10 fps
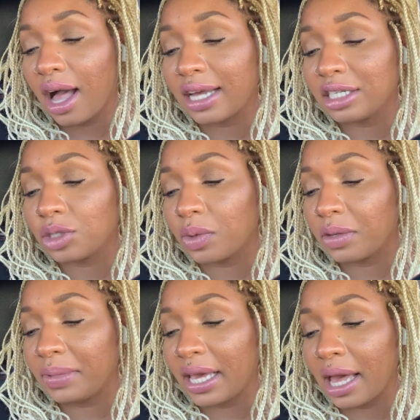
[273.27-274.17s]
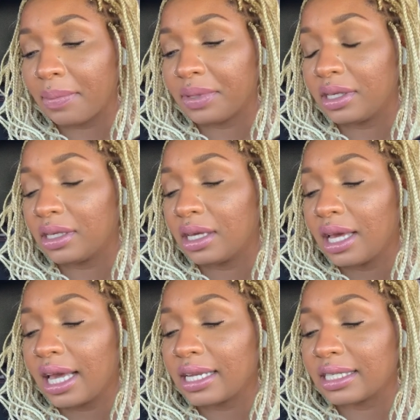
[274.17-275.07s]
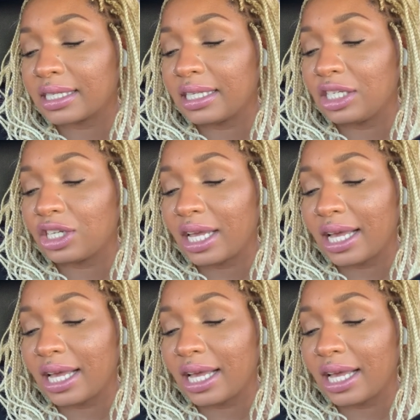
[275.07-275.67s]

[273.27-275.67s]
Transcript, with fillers: I just want to be happy. And as cliche